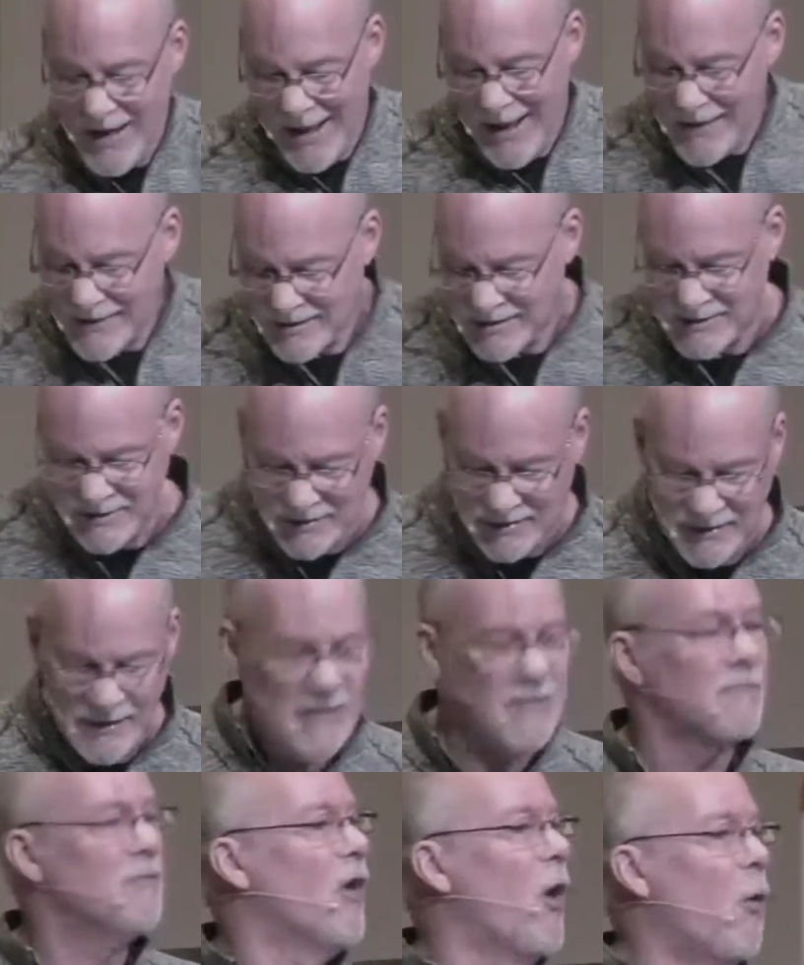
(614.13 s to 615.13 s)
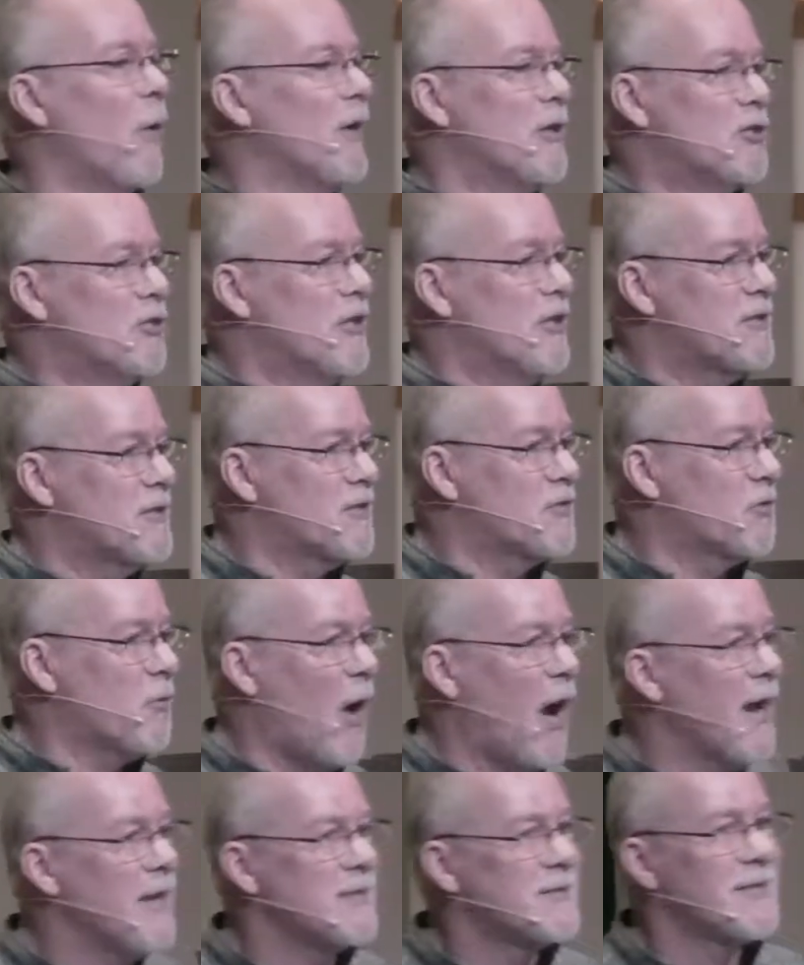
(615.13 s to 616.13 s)
ecstasy of knowing Jesus
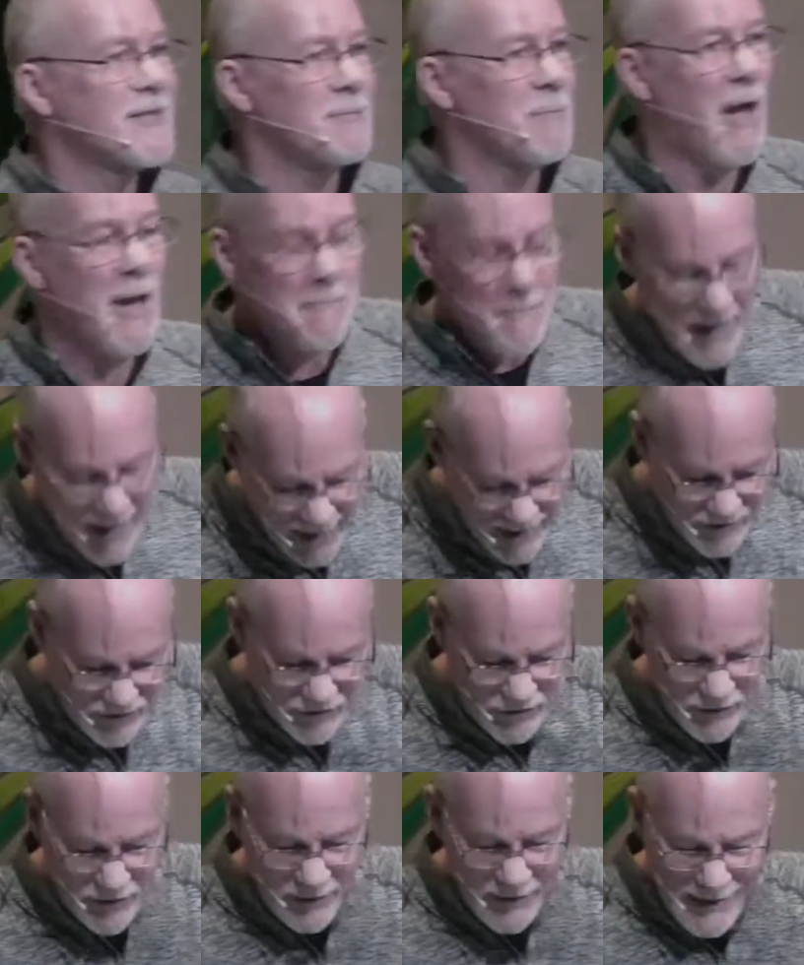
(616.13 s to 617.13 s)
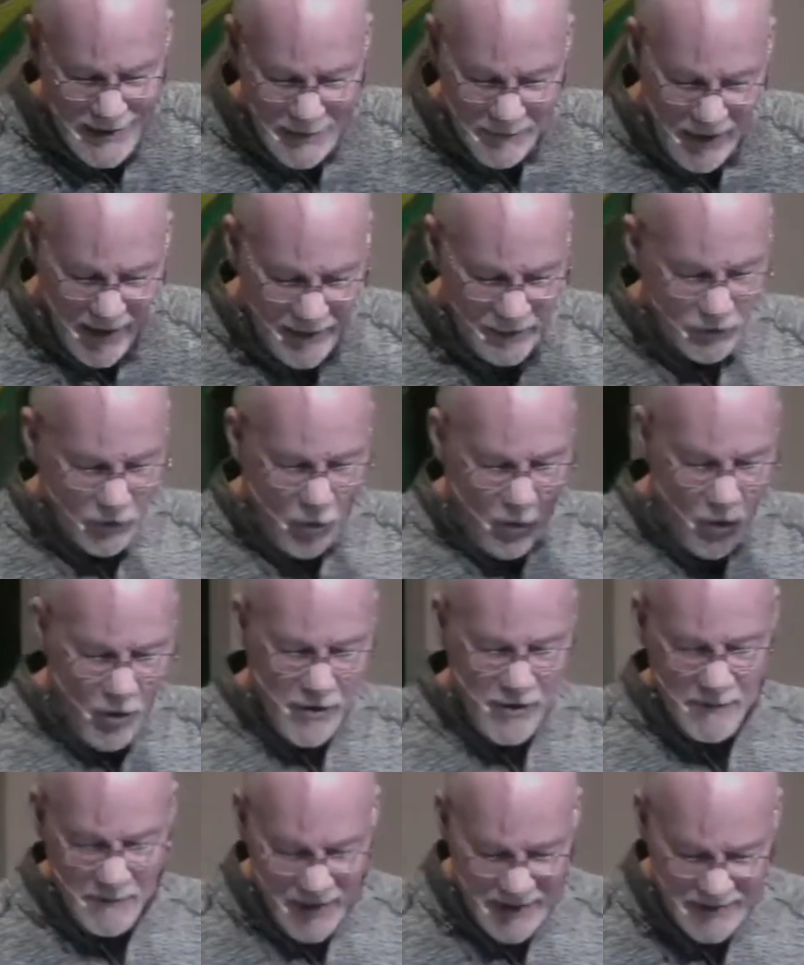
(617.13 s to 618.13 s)
Christ as my master, my
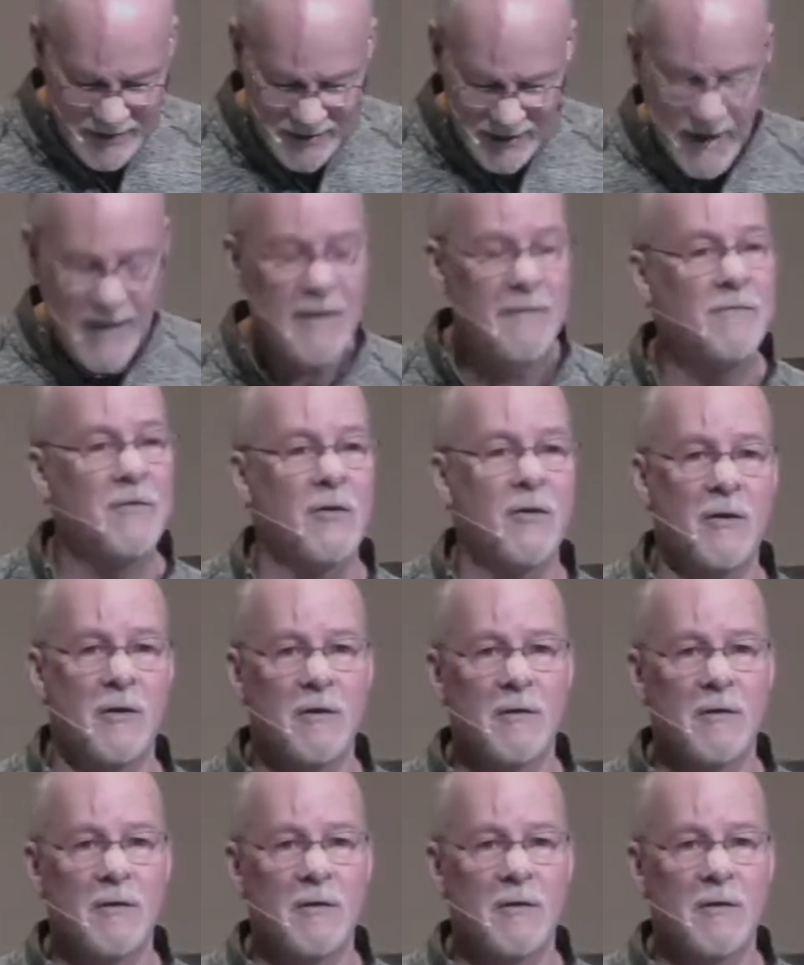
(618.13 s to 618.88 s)
Lord, and my Savior.